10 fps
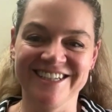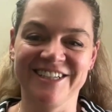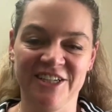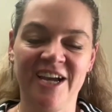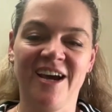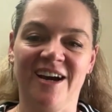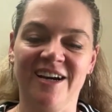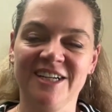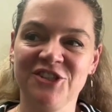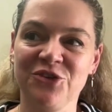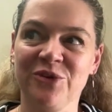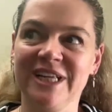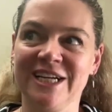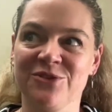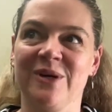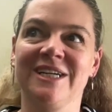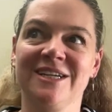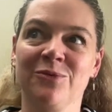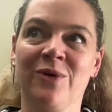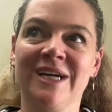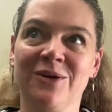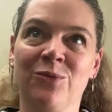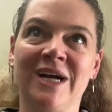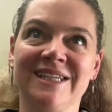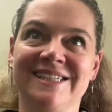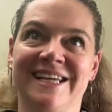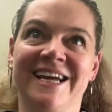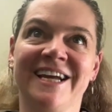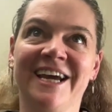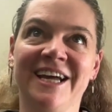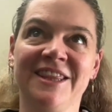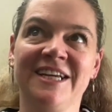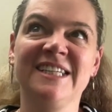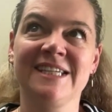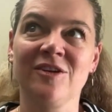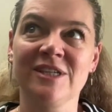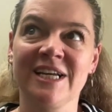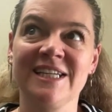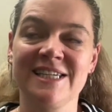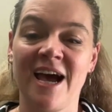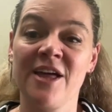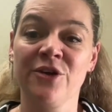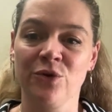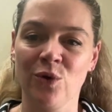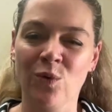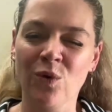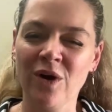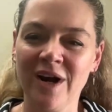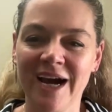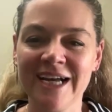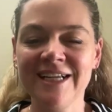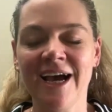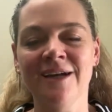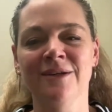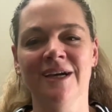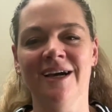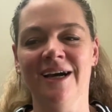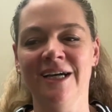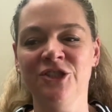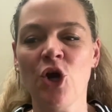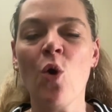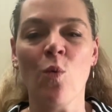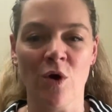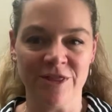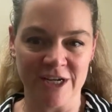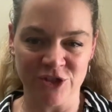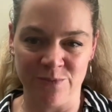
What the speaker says: Yeah, and I do realize why while saying it that it sounds like it's either or. I don't want that to